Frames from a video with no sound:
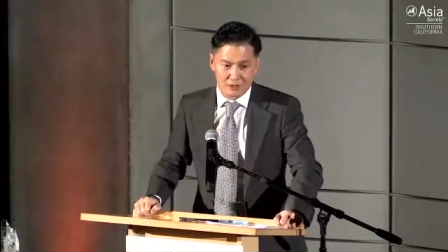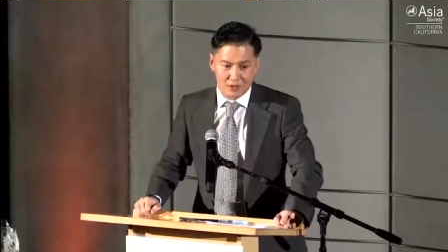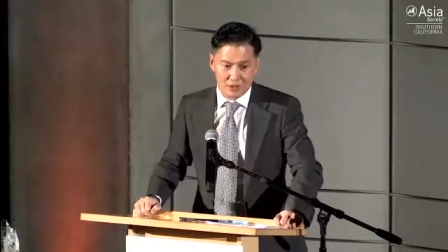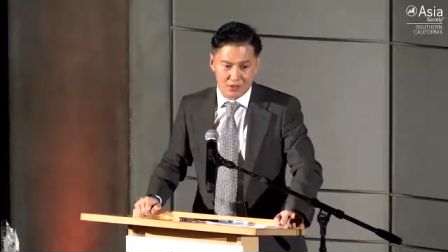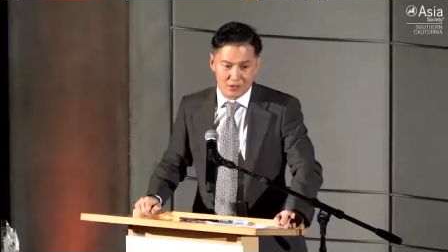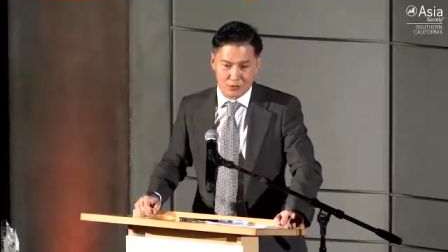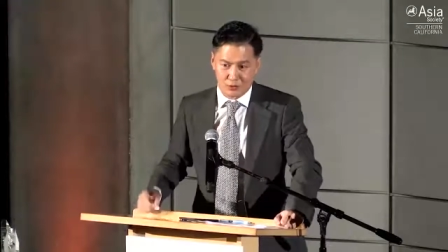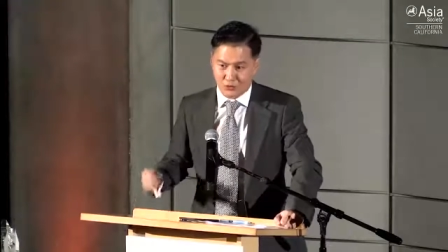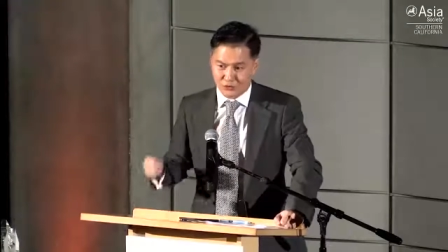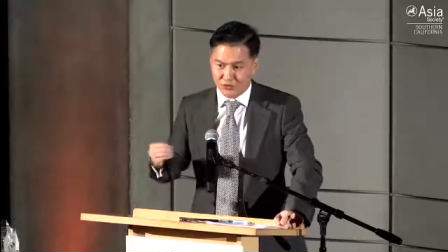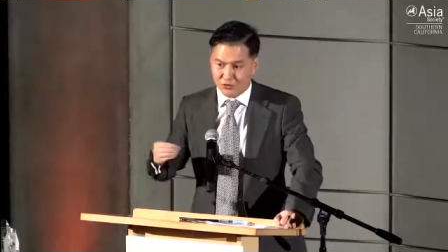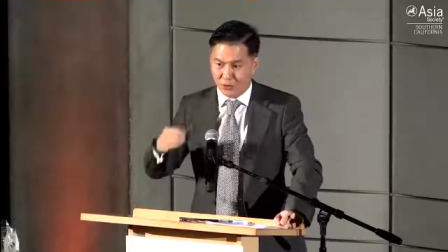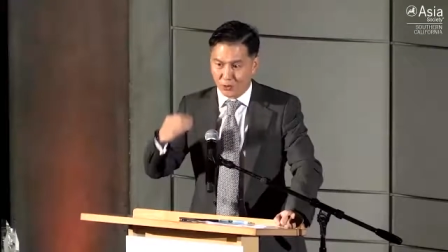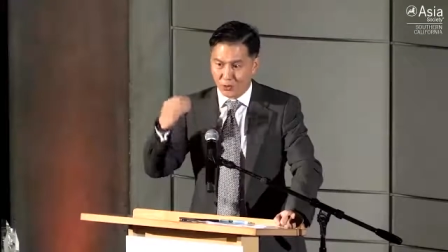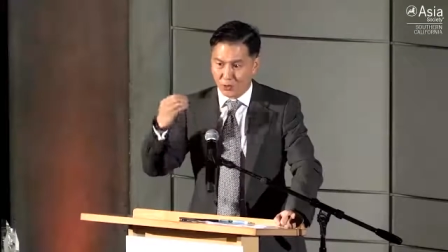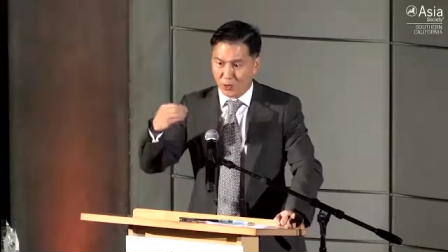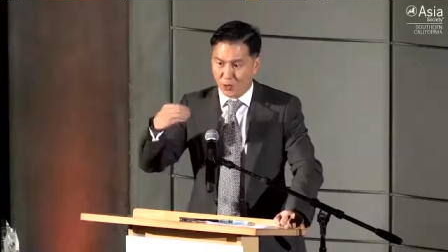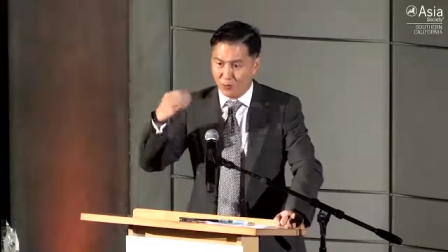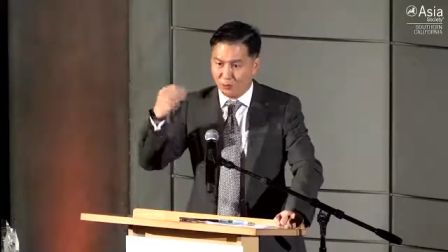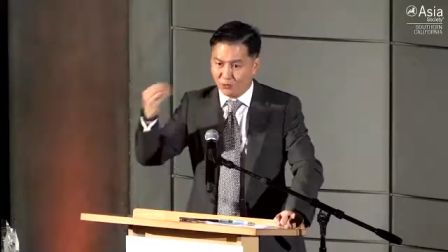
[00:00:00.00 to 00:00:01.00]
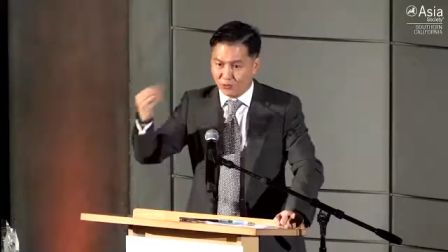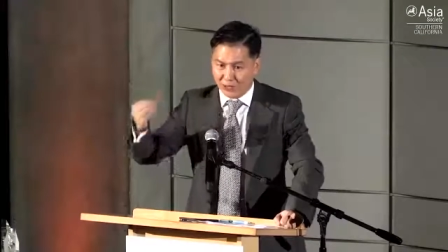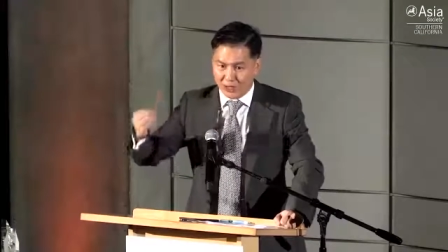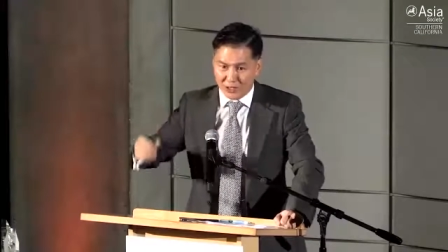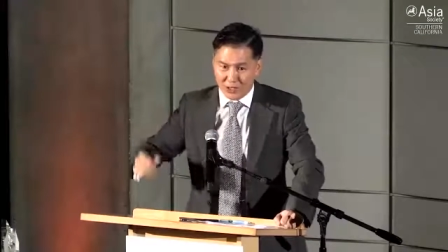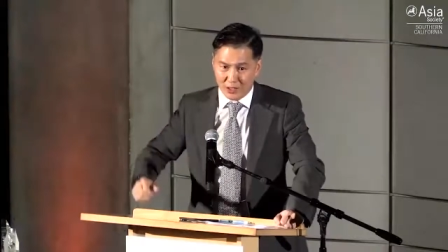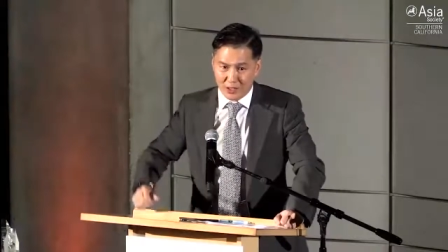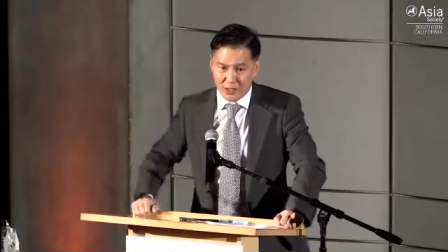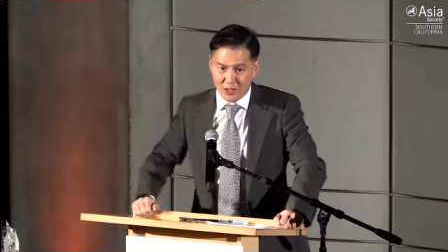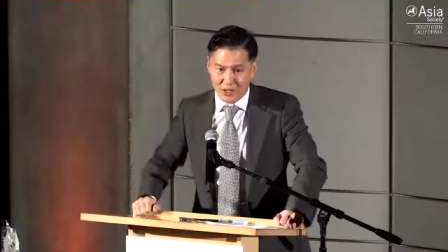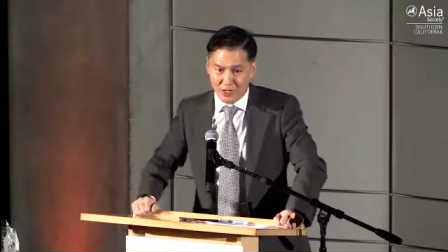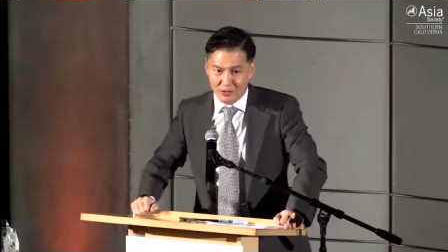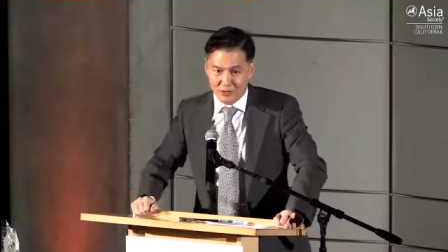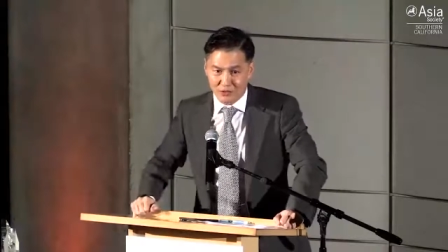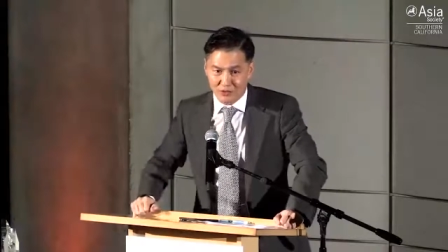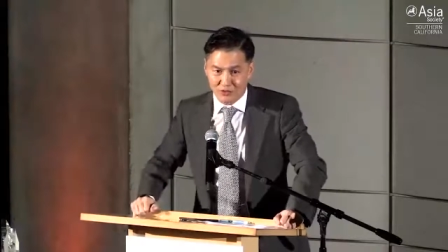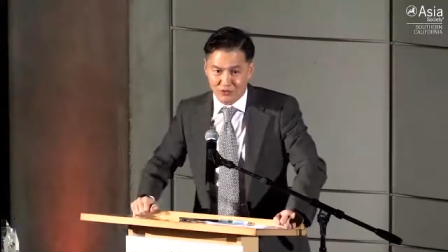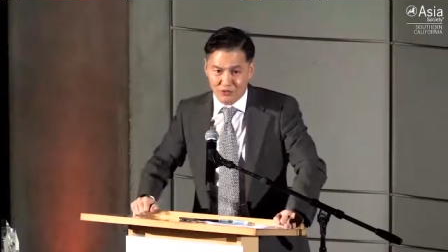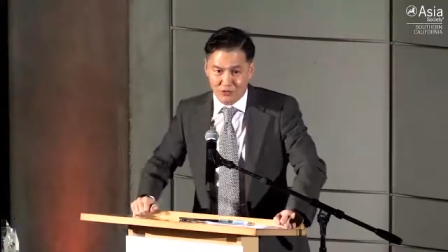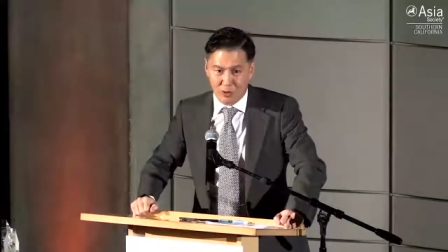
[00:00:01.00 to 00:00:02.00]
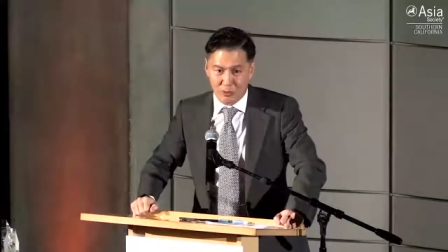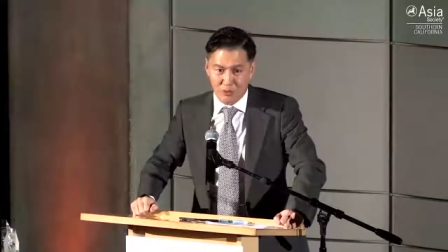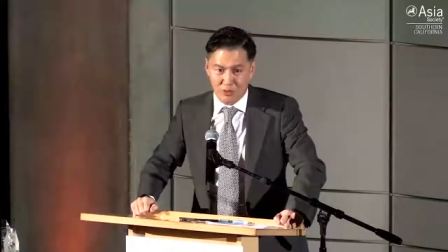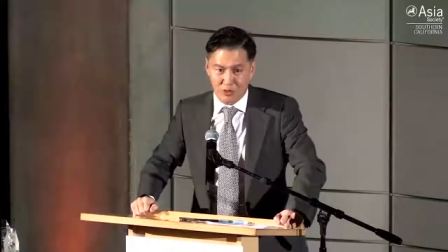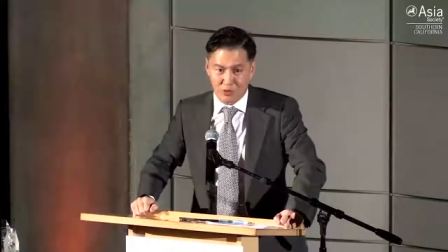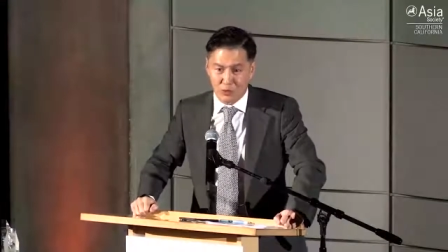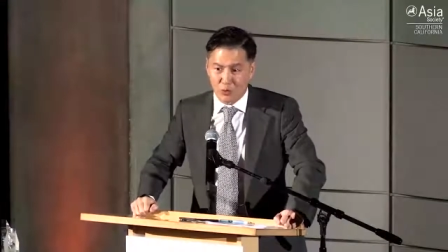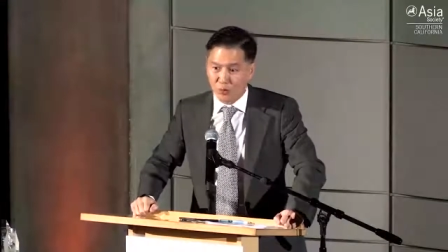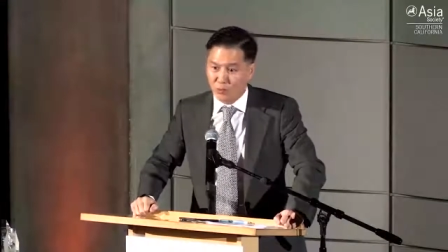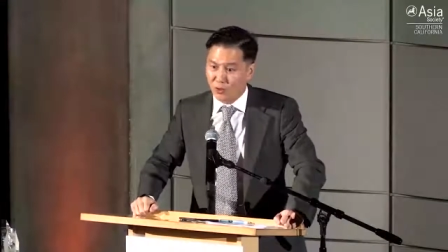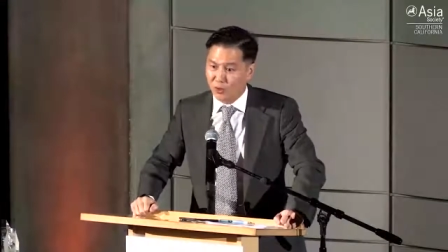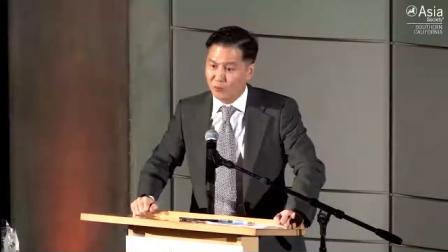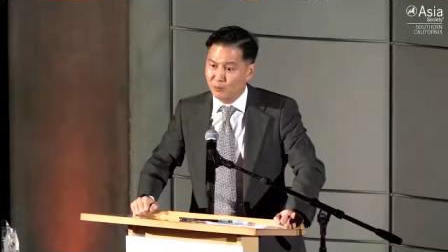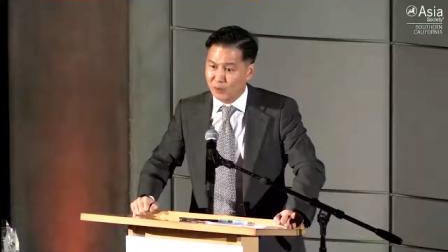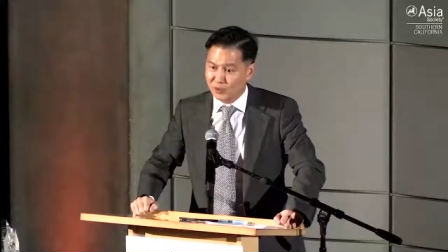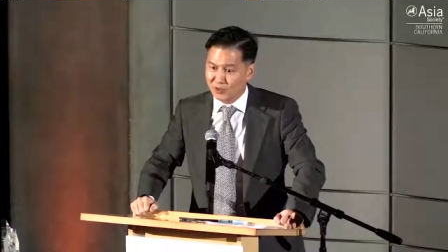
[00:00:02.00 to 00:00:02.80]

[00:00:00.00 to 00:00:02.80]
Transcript: Right, so hopefully this formula will work,